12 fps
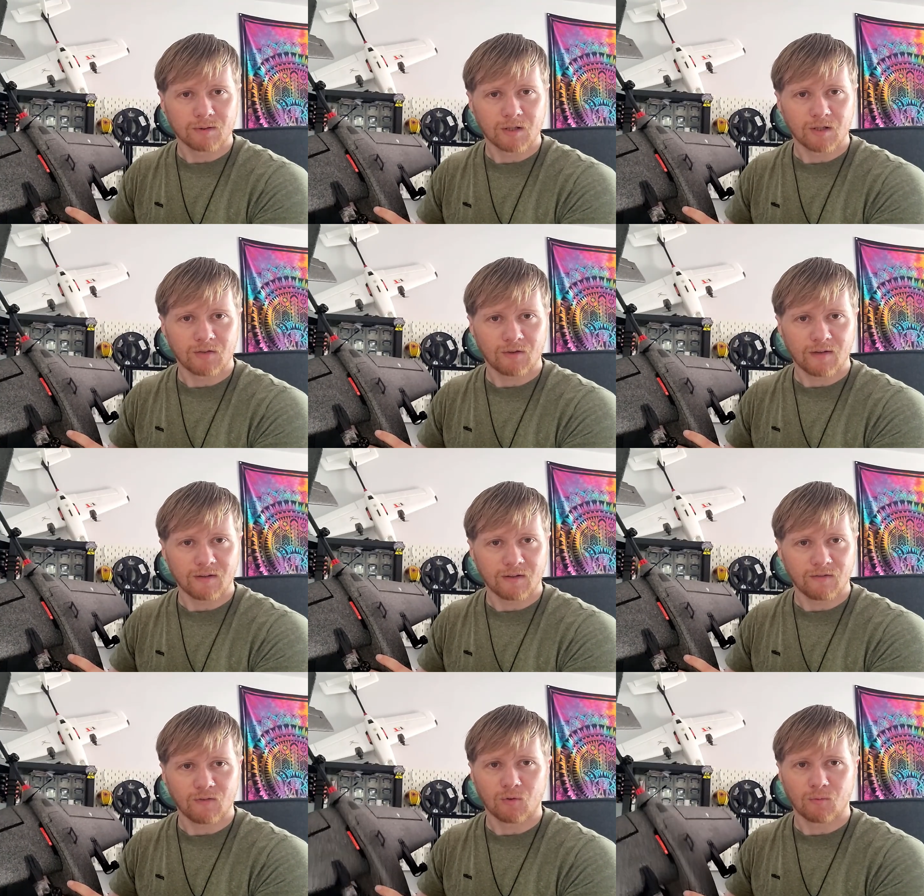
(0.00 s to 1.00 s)
because I
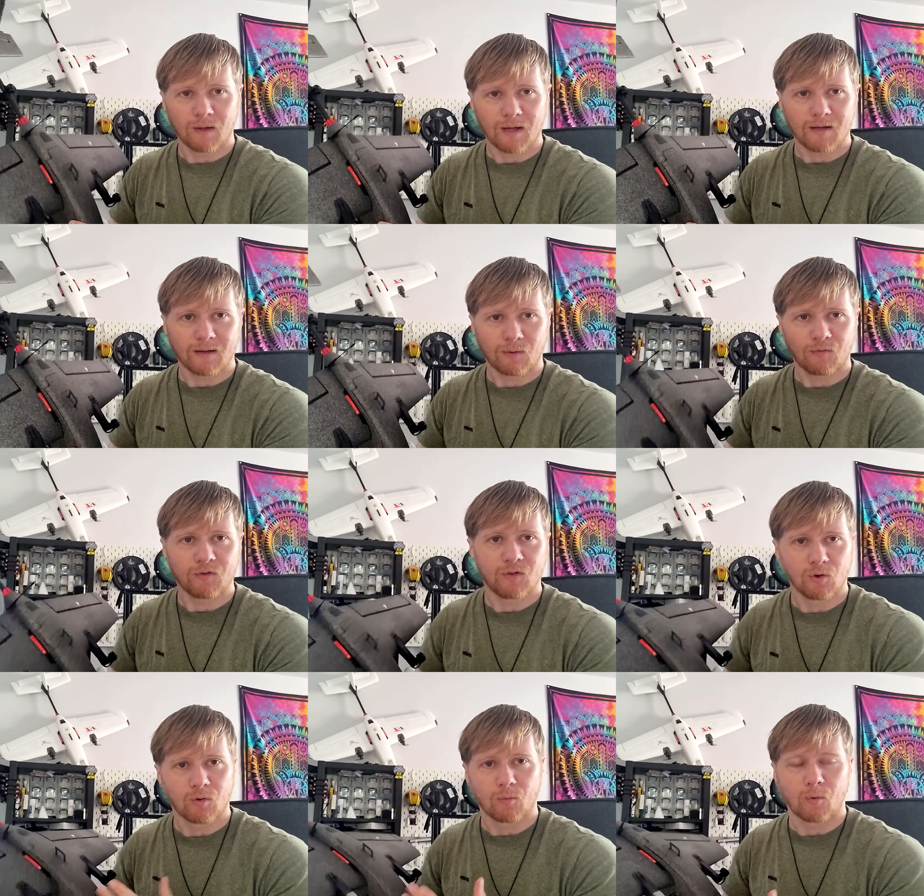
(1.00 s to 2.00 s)
did film that, and obviously
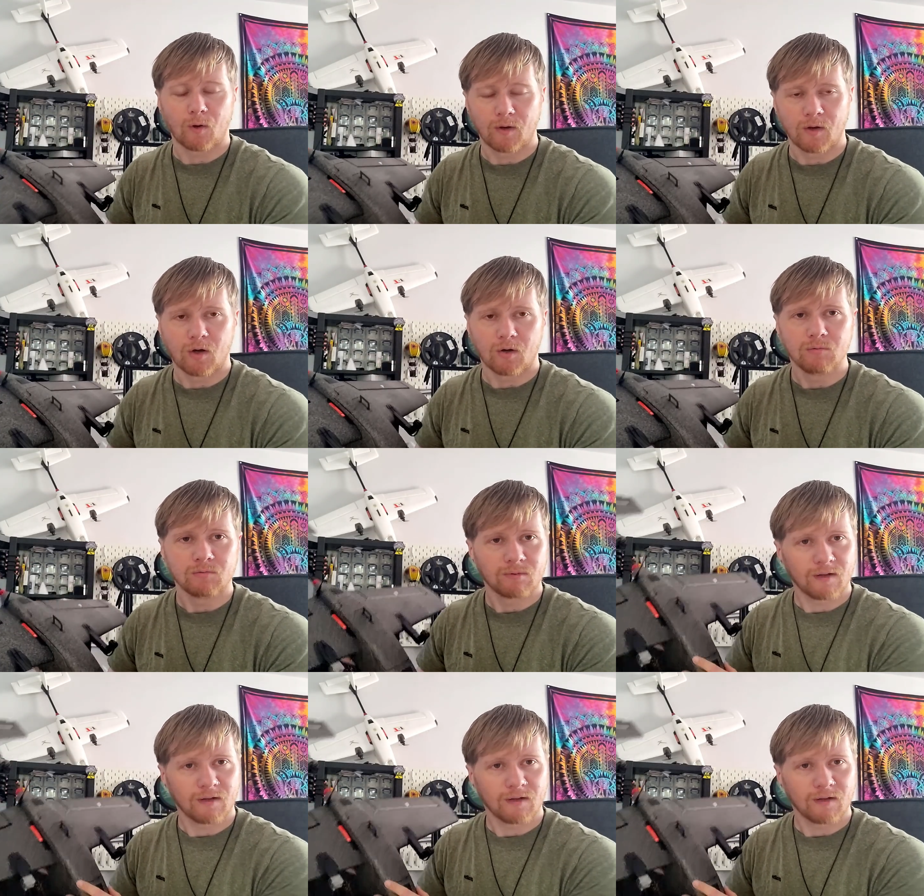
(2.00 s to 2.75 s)
you're going to want to know,